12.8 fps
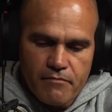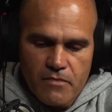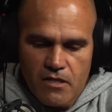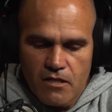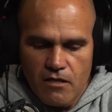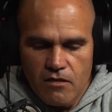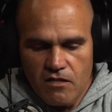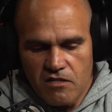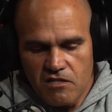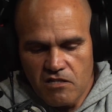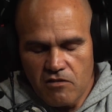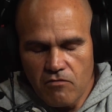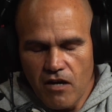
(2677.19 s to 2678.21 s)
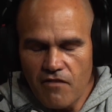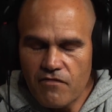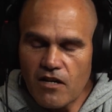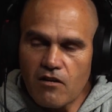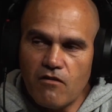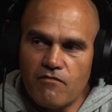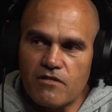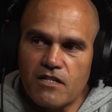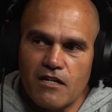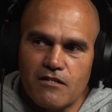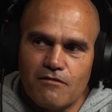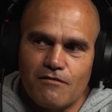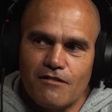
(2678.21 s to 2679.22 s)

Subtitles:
you know, you could still have that conversation.